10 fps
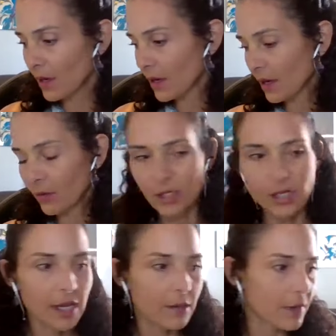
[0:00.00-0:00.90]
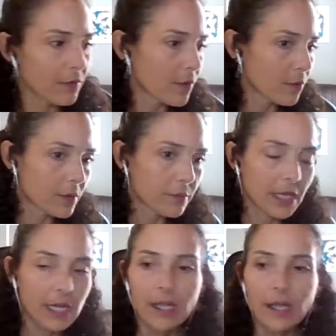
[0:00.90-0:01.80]
I wish I had my phone with
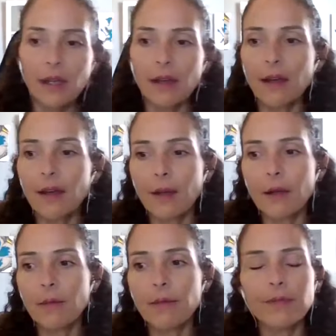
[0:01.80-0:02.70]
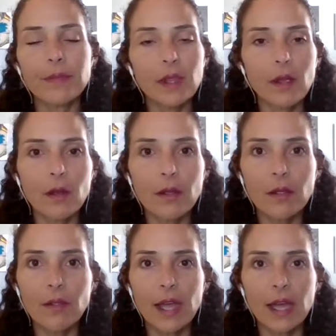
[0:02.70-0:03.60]
me,
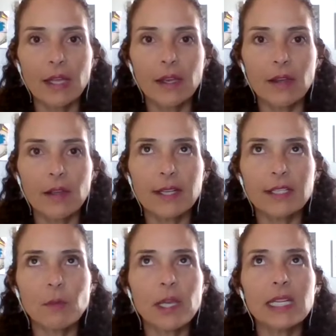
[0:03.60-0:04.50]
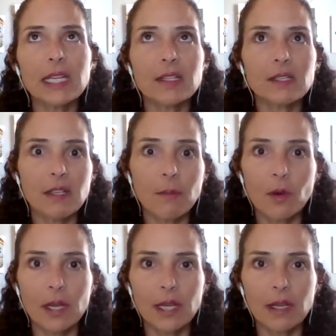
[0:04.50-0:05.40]
that explained it in
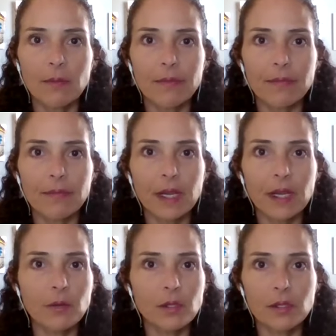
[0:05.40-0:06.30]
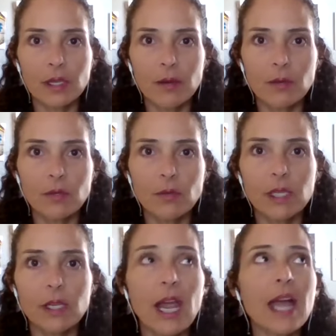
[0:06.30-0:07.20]
summary. And it was
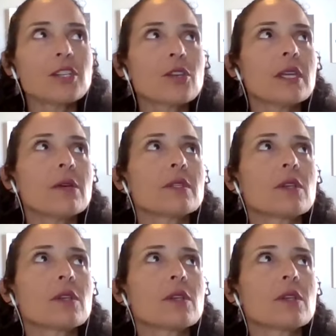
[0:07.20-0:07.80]
really good. Actually,